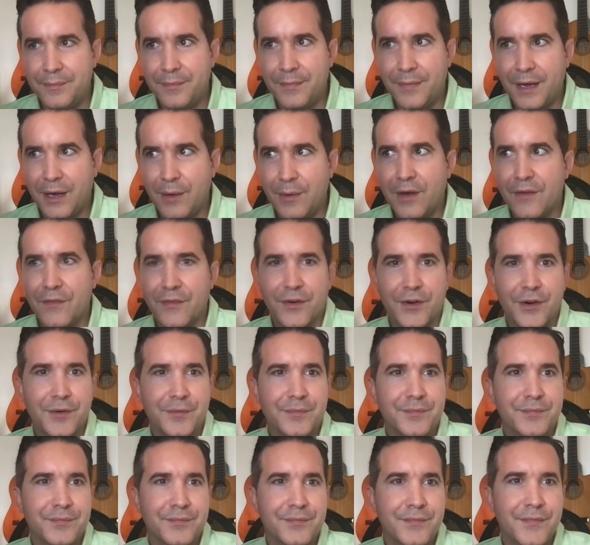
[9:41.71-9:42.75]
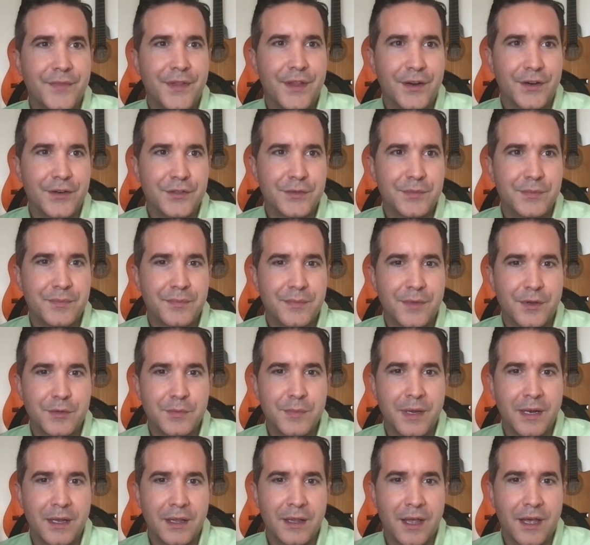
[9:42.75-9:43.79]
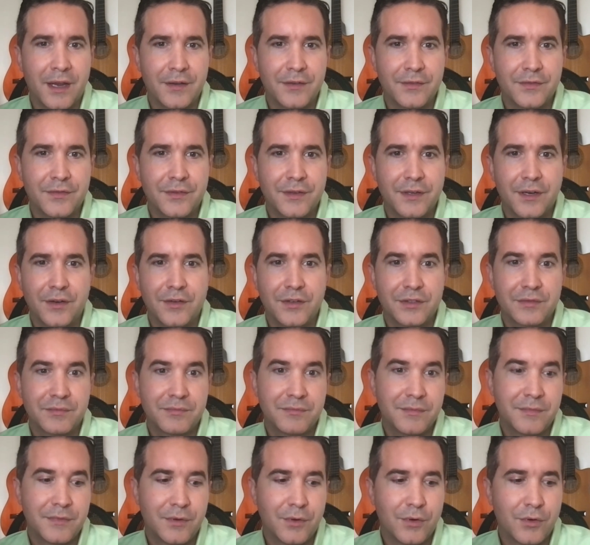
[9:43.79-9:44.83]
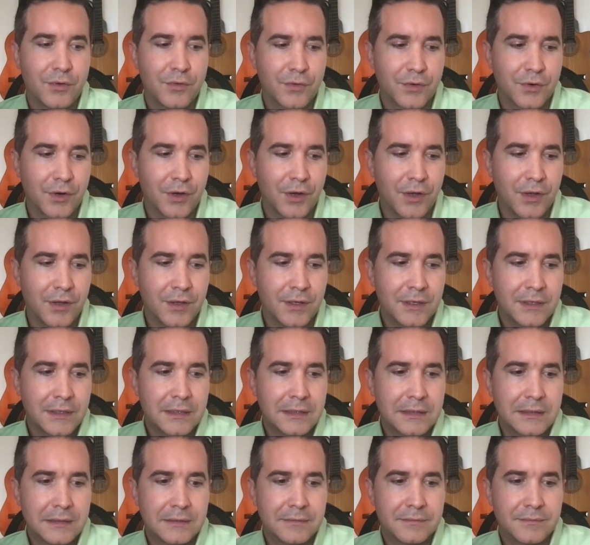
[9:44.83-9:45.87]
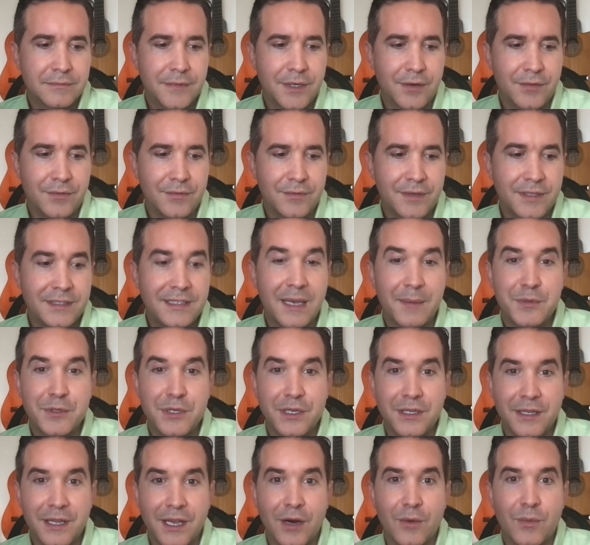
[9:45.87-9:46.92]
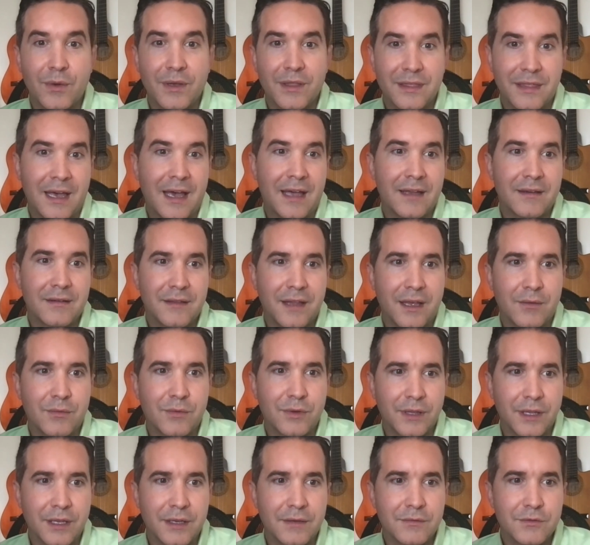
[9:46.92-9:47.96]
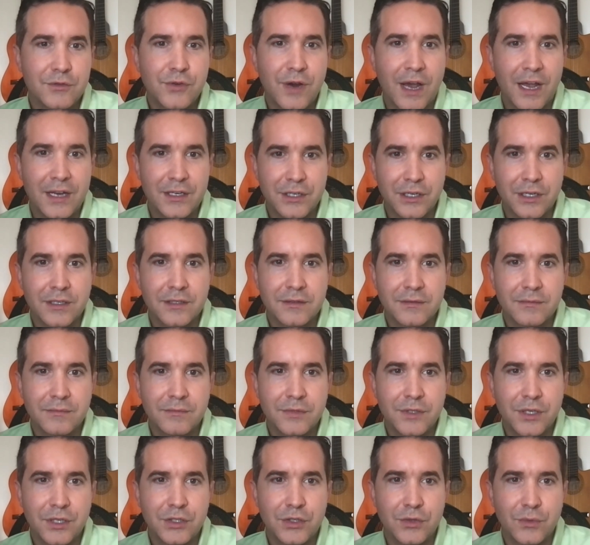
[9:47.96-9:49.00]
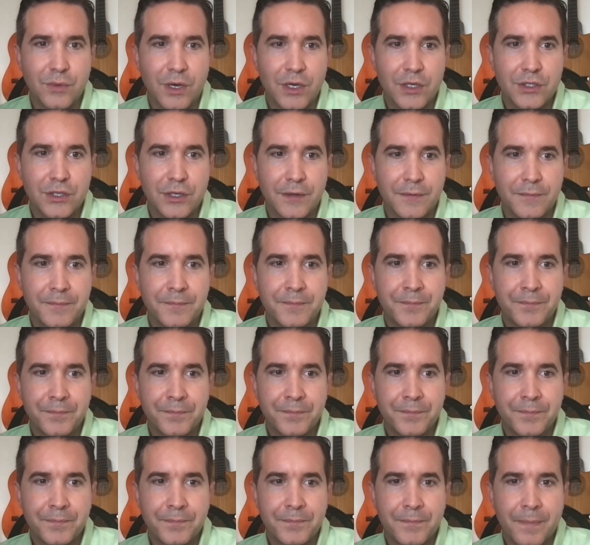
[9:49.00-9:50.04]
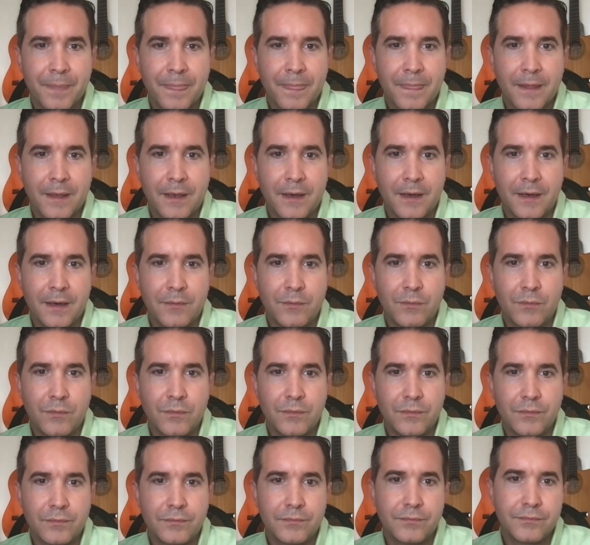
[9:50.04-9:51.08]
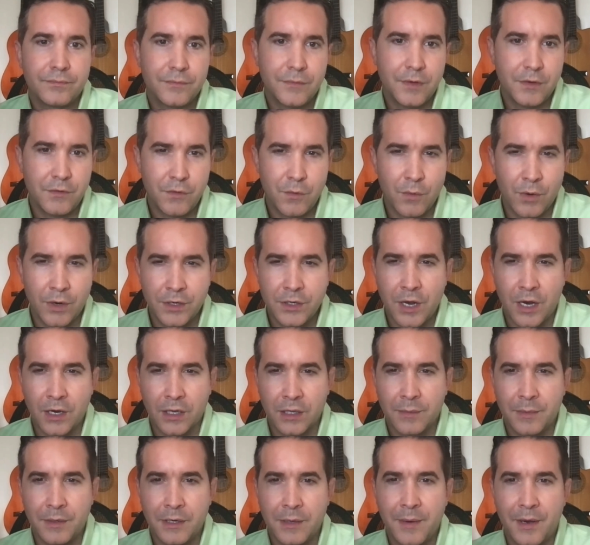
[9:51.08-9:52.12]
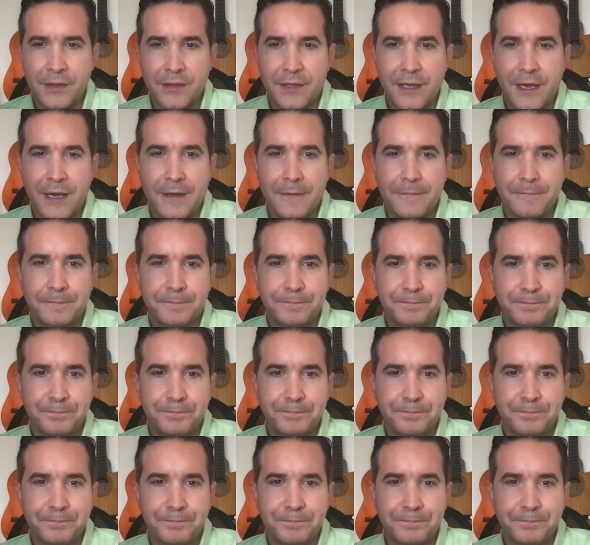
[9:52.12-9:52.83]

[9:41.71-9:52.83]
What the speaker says: However, there's been a lot of just overall deception there with that really tragic situation. Did you want to talk a little bit about that?